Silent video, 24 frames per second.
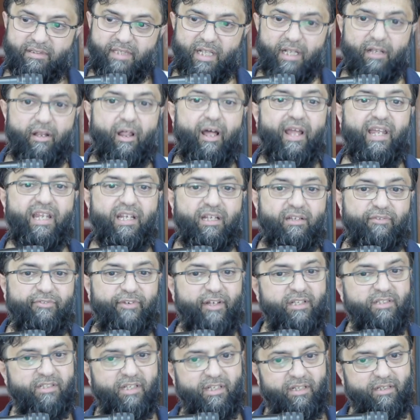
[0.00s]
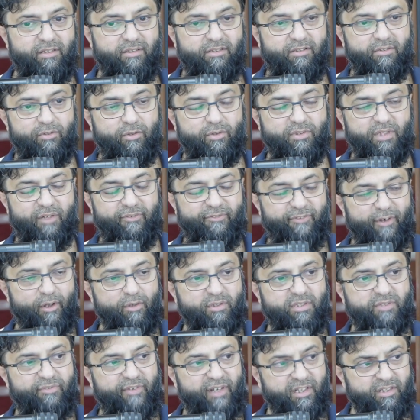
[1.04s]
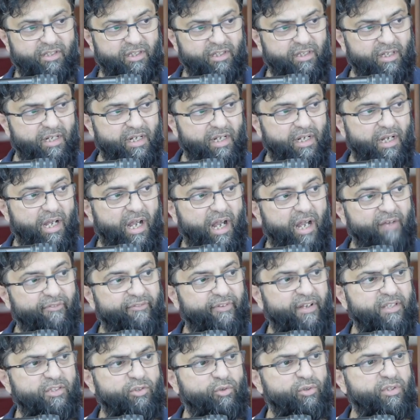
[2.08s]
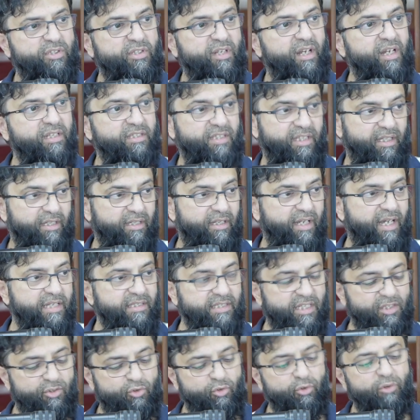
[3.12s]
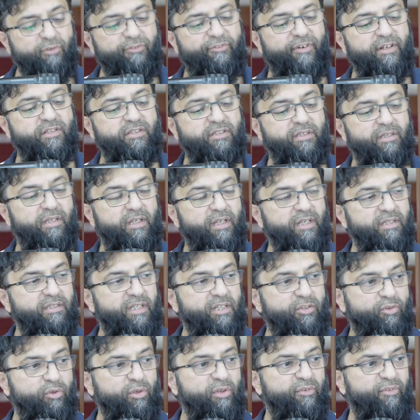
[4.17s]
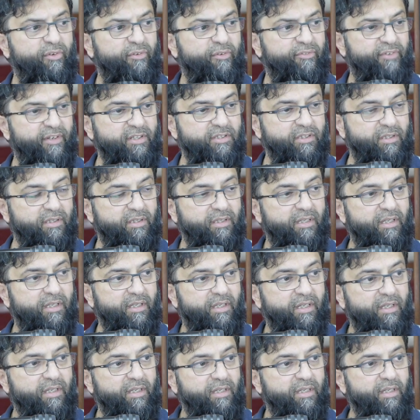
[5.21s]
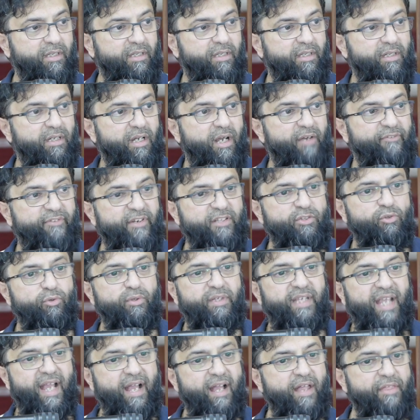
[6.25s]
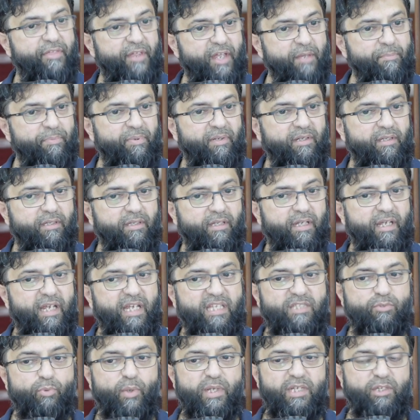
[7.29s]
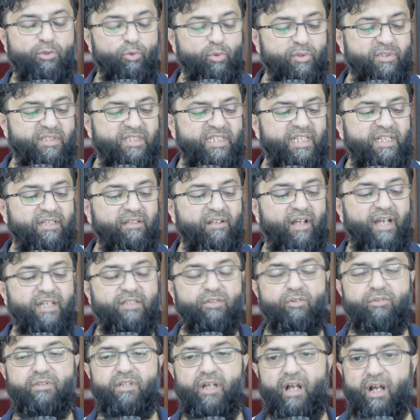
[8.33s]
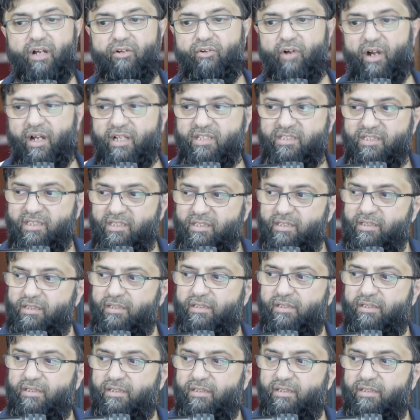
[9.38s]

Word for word: the lying Fajr or the false Fajr, and Fajr al-Sadiq, and the true Fajr, the truthful Fajr. Fajr al-Kadhib is when you will see light on the horizon,